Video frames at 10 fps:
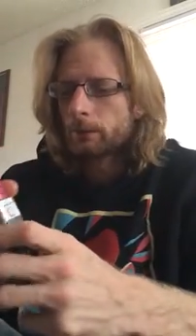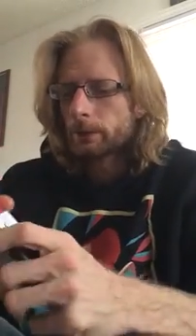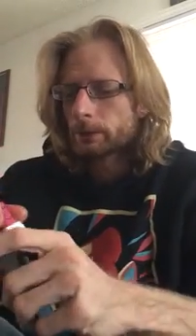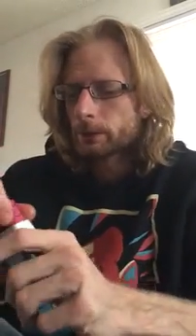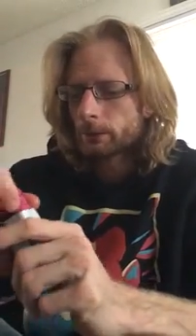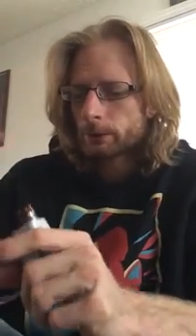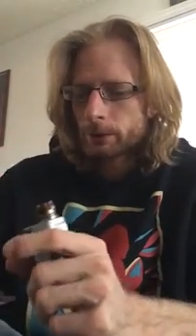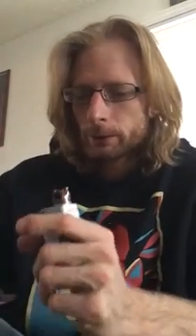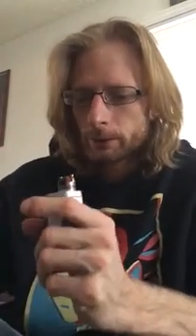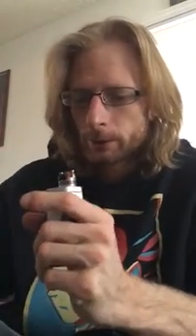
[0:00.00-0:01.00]
Make sure we're
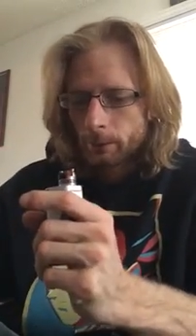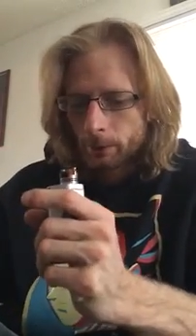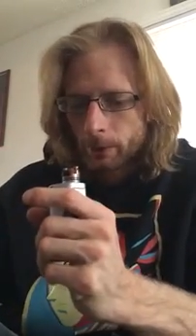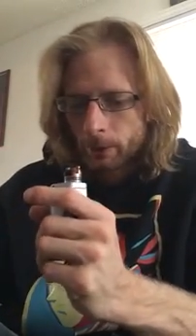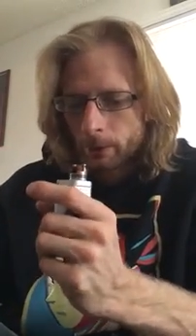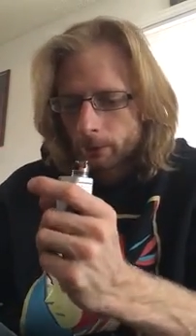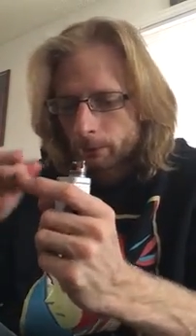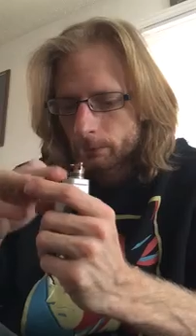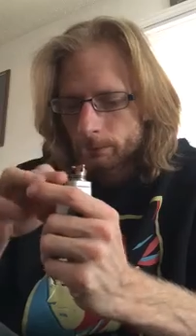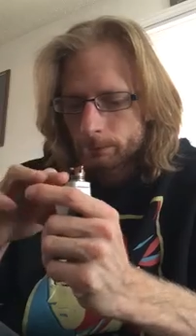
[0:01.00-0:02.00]
juiced up here.
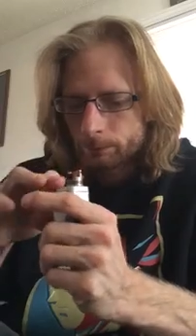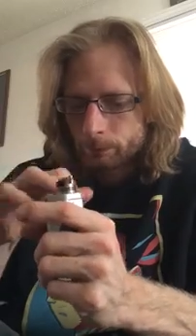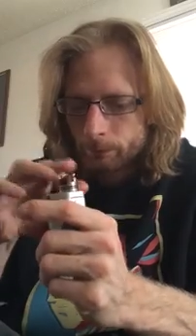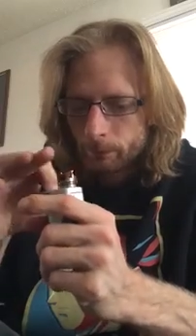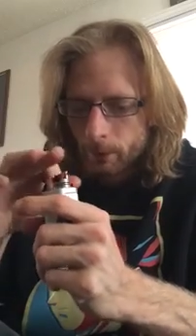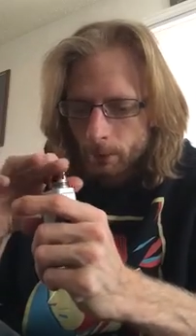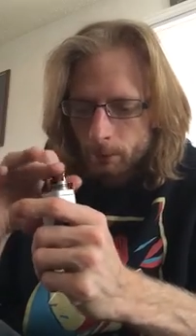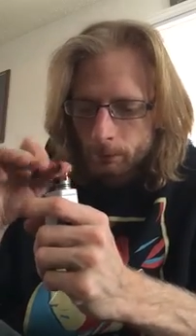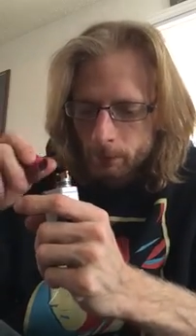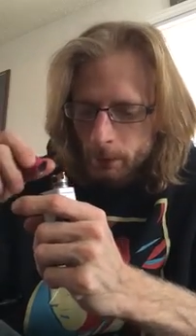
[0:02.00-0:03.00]

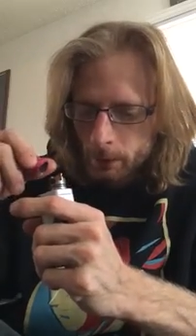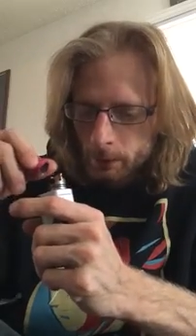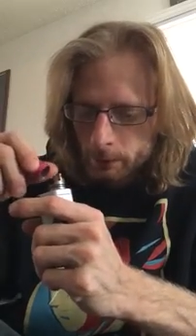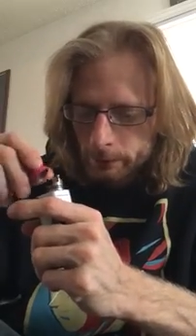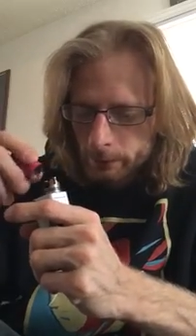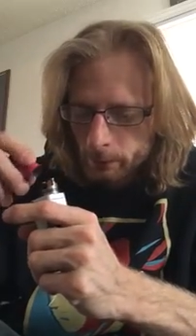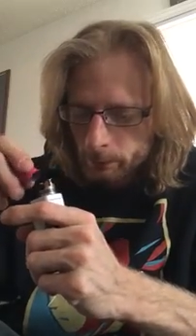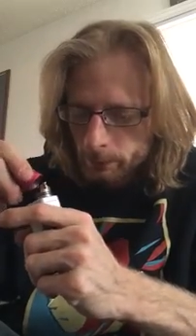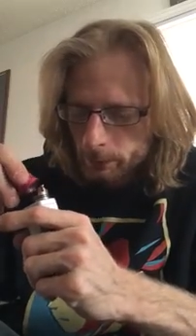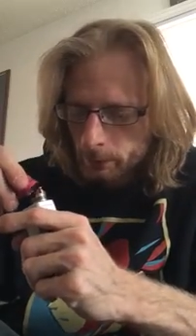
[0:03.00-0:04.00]
I'm leaking, so
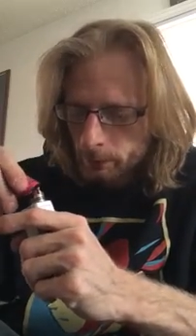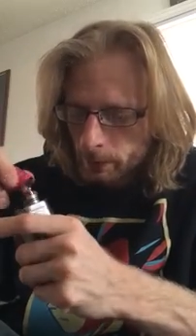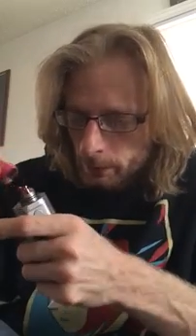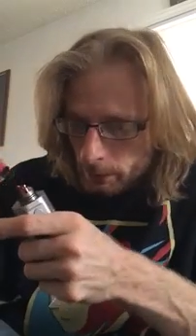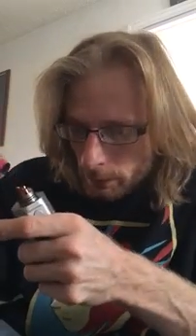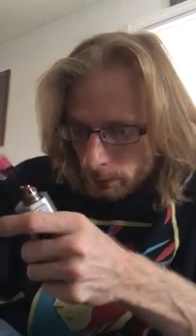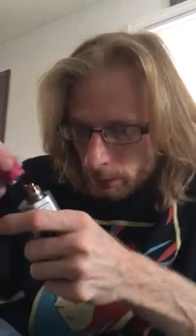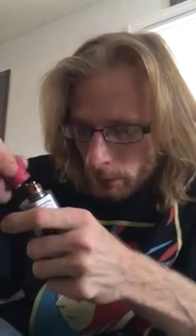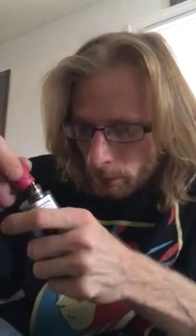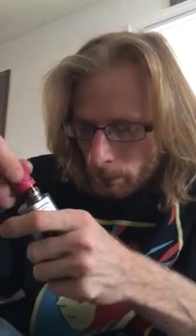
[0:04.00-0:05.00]
I'm assuming that's
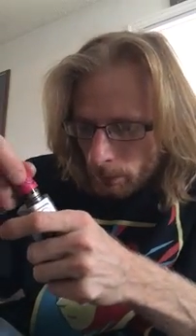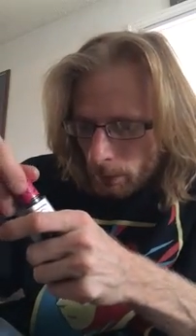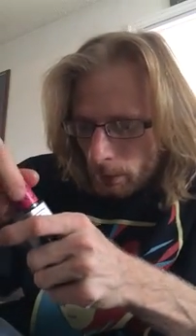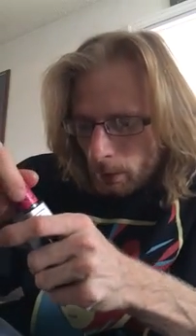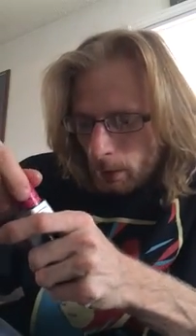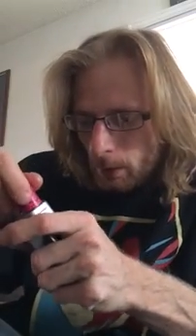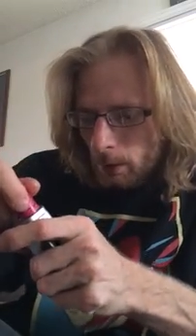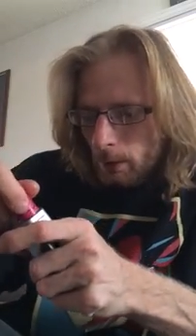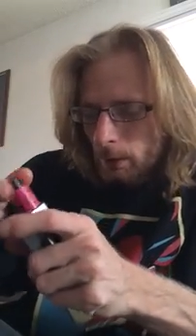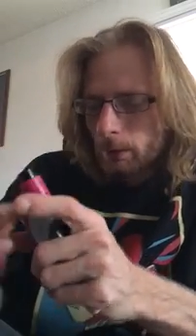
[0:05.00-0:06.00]
juiced up.
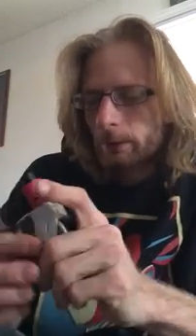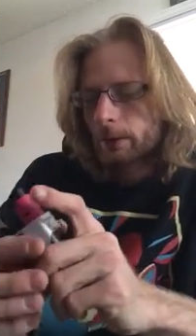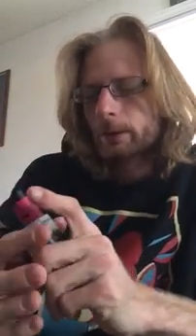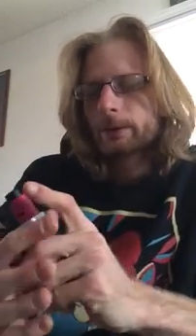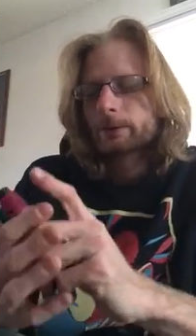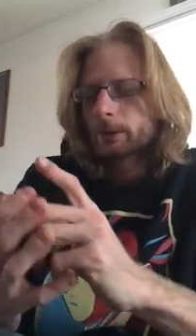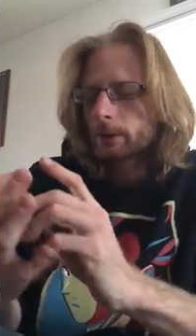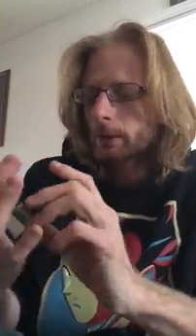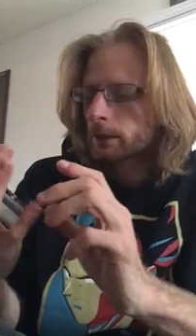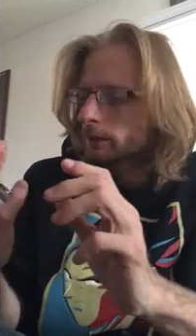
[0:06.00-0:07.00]
Alright, let's go
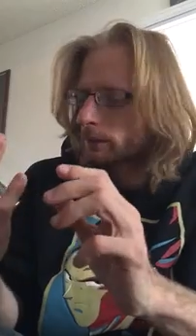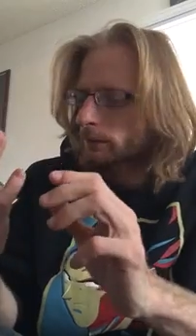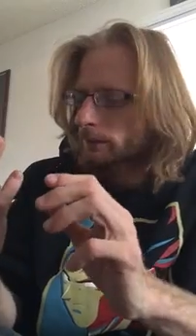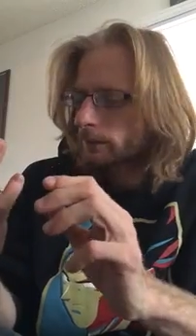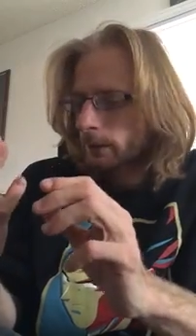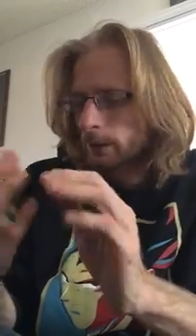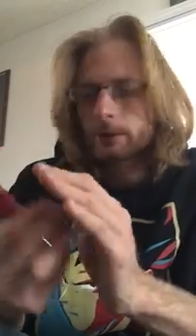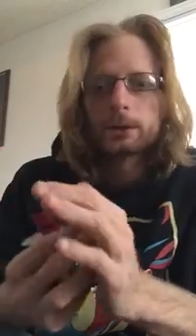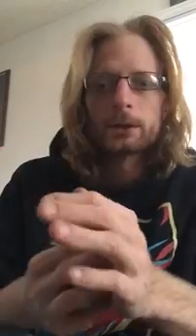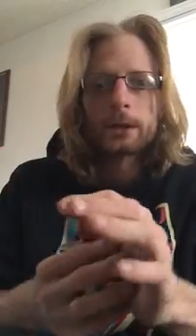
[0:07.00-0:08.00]
ahead and see how
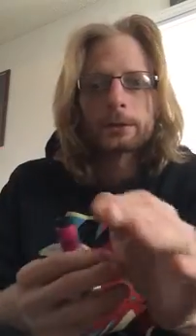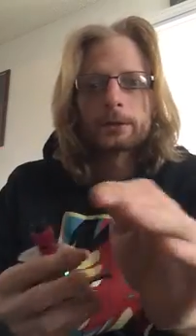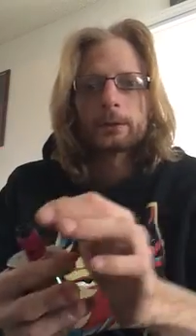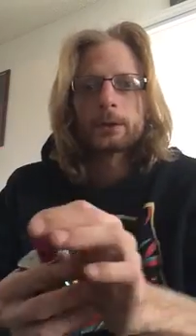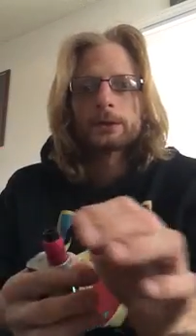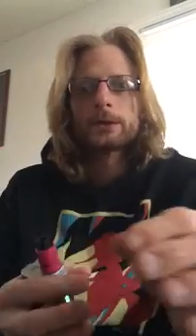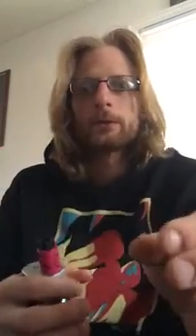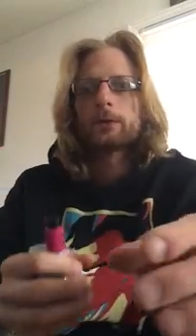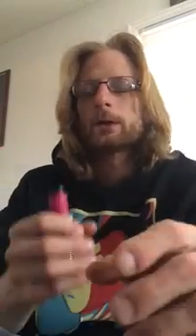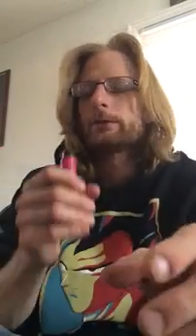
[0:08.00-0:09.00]
she chucks at
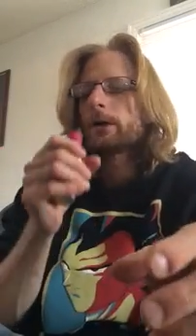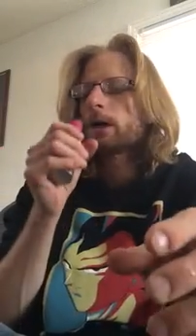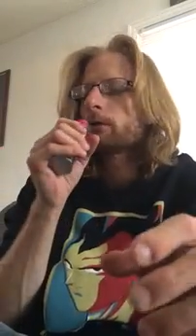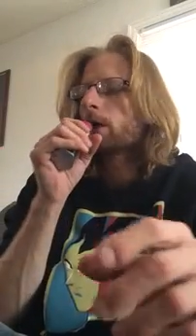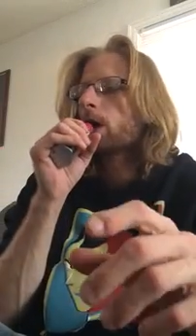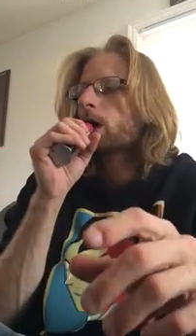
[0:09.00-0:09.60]
175.